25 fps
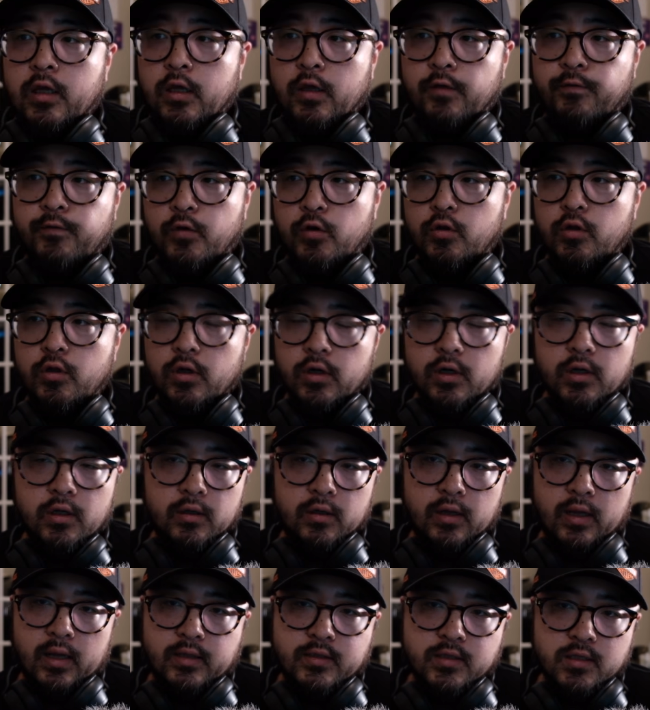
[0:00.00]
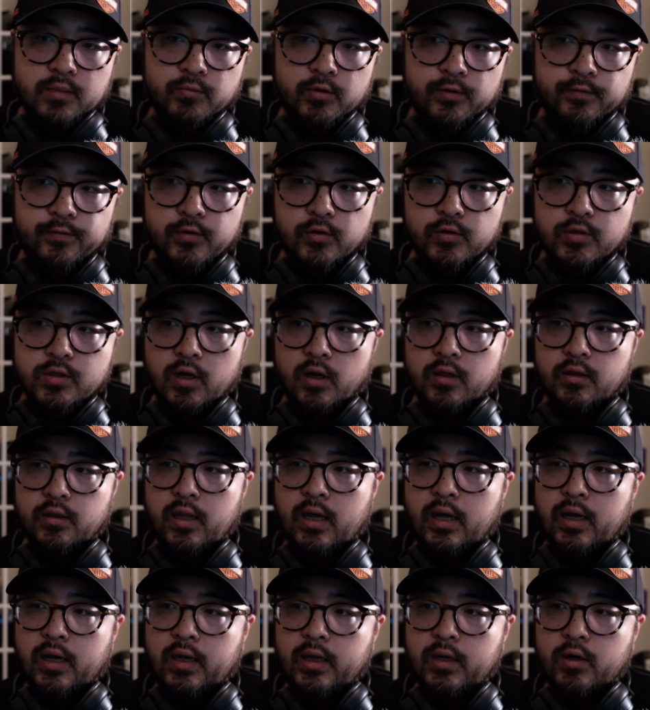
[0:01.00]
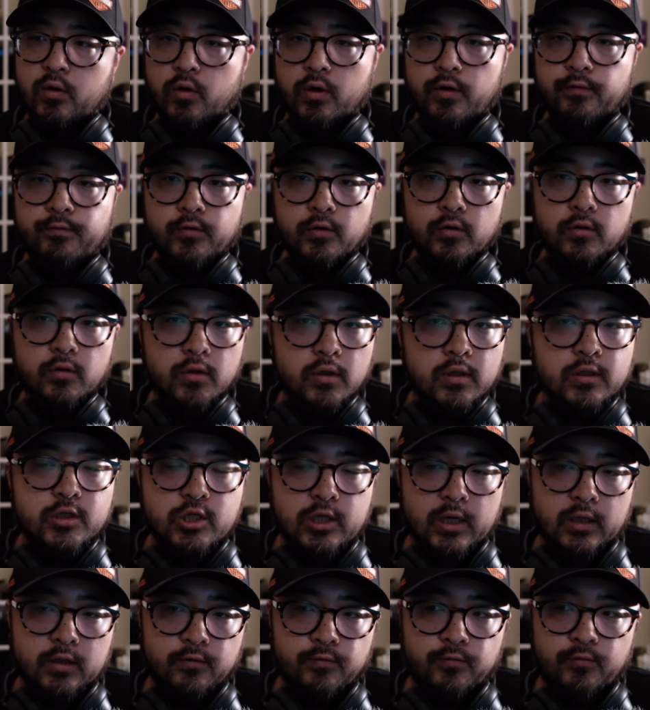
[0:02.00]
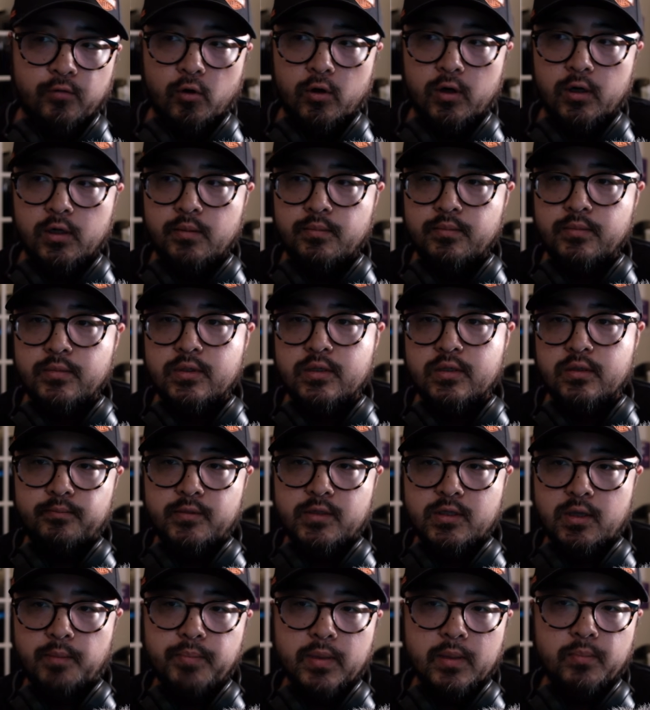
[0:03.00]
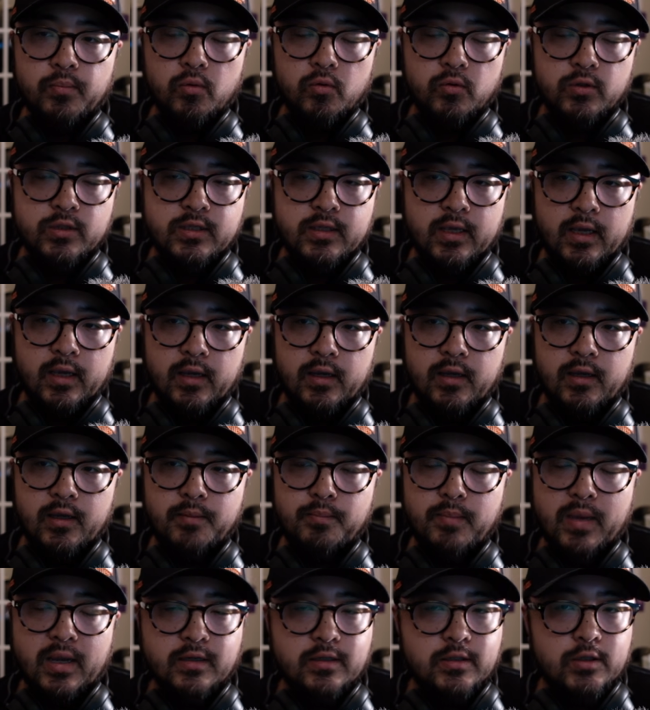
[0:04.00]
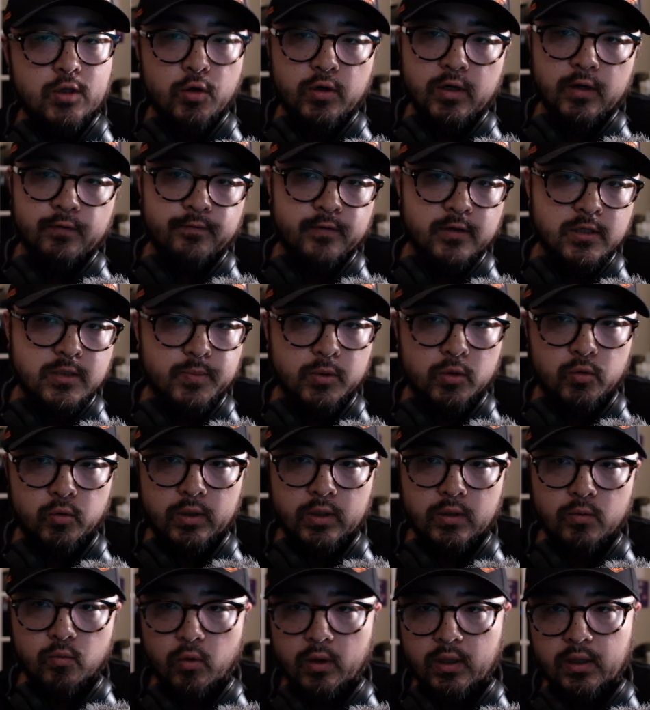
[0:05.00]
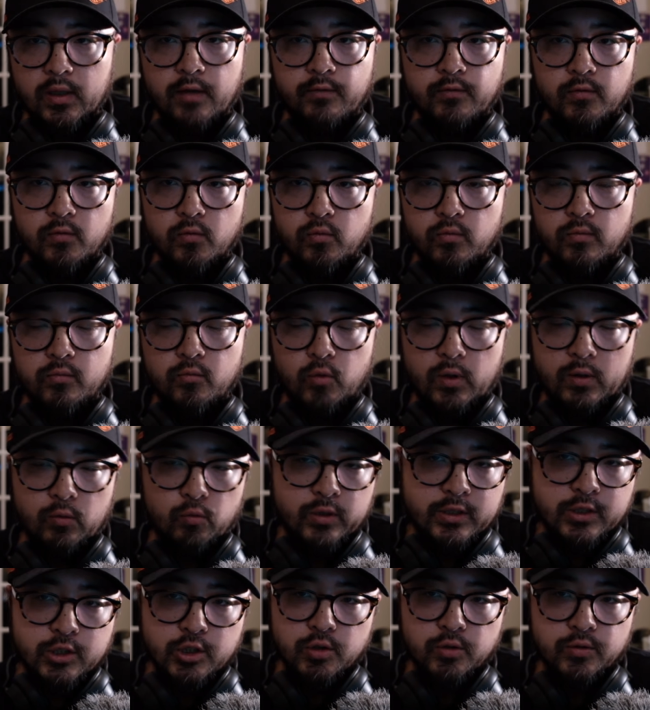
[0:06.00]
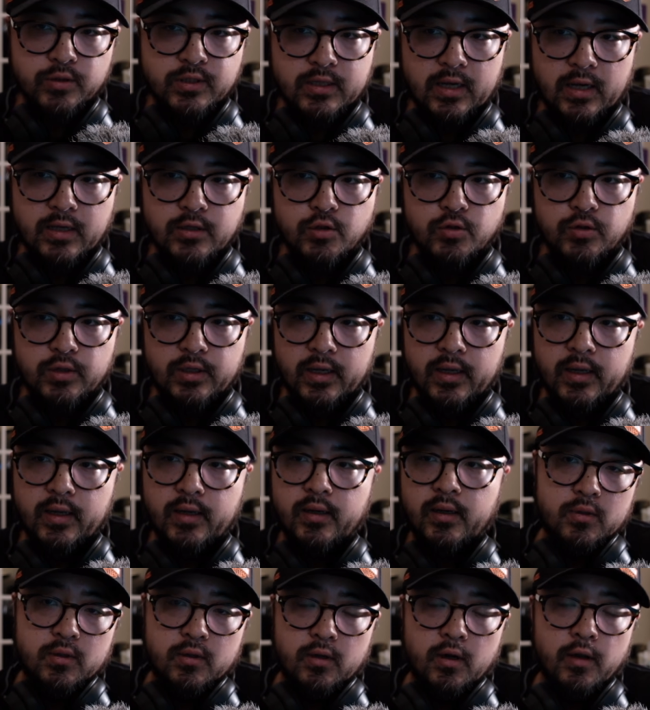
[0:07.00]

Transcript: If you look at some reviews online, or if you check the forums, some people will say it makes no difference between what windshield size you get.